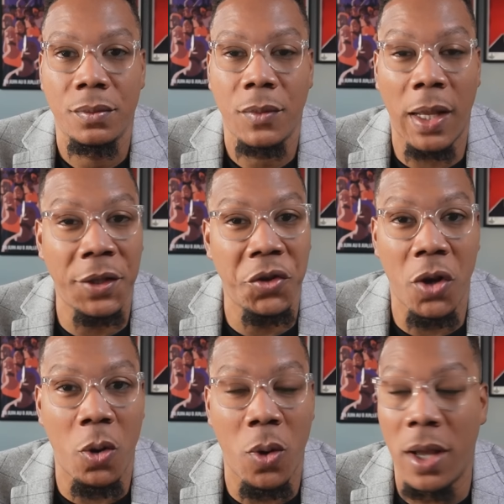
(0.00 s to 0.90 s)
And you
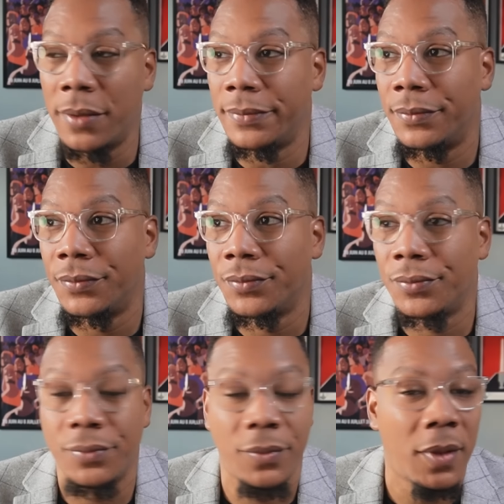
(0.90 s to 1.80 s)
know what?
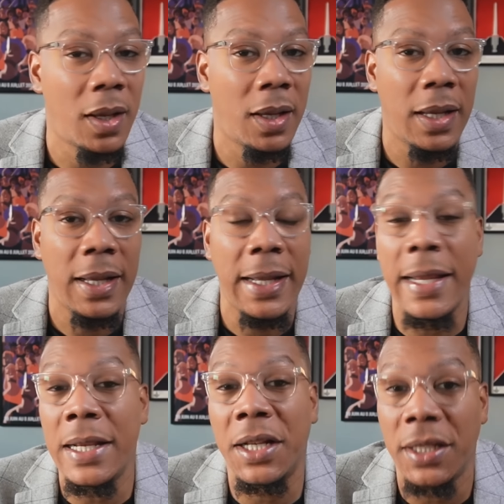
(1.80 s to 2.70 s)

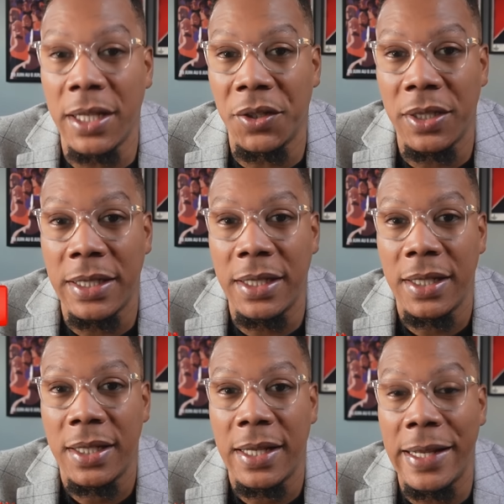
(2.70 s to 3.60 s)
He clearly
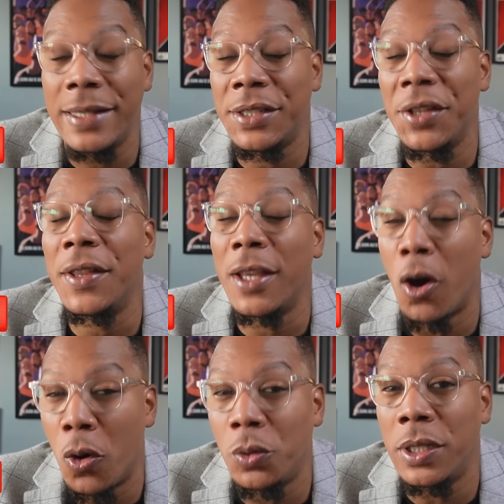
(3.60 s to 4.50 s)
isn't the
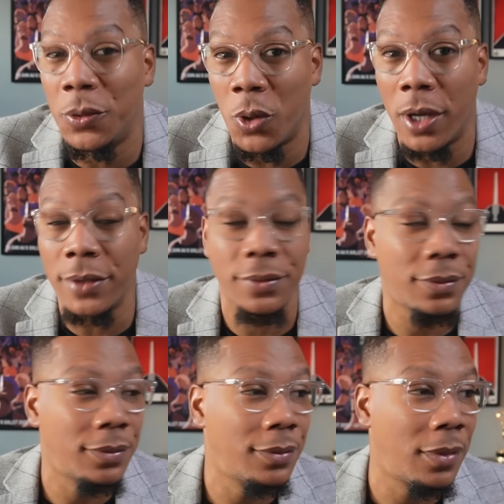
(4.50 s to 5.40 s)
only one.
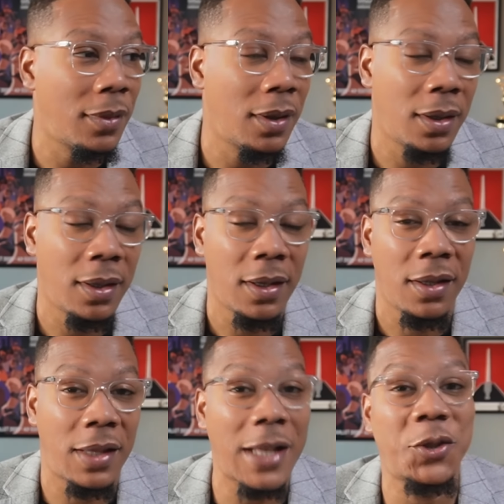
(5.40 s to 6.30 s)

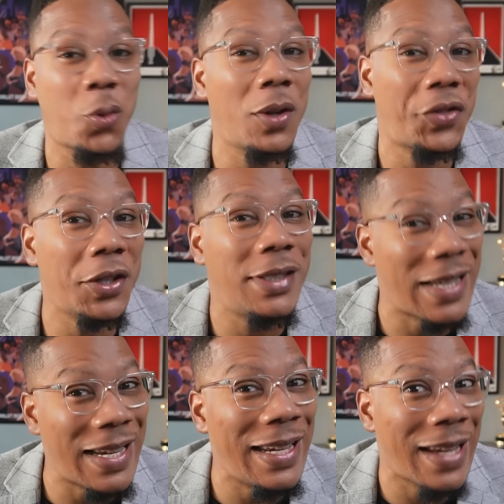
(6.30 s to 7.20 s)
That's what the
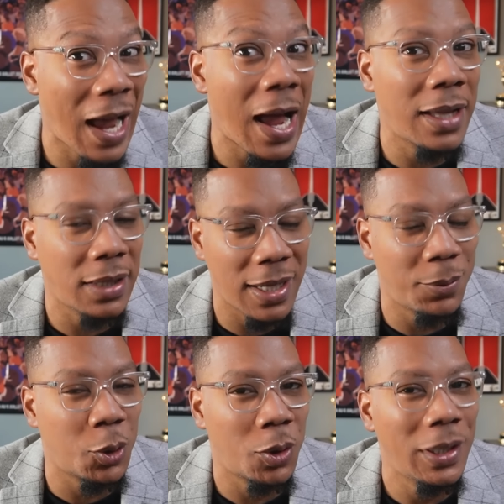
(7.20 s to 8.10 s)
DEI
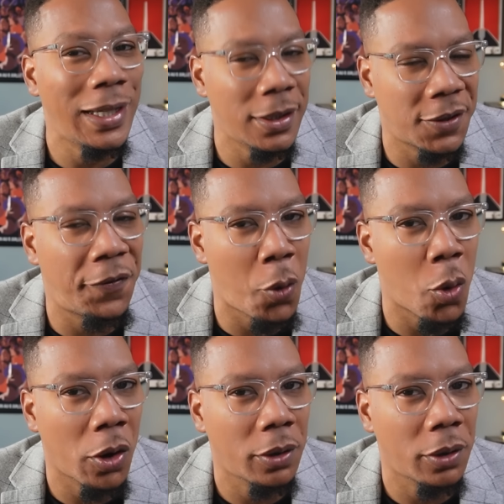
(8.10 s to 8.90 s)
label is for.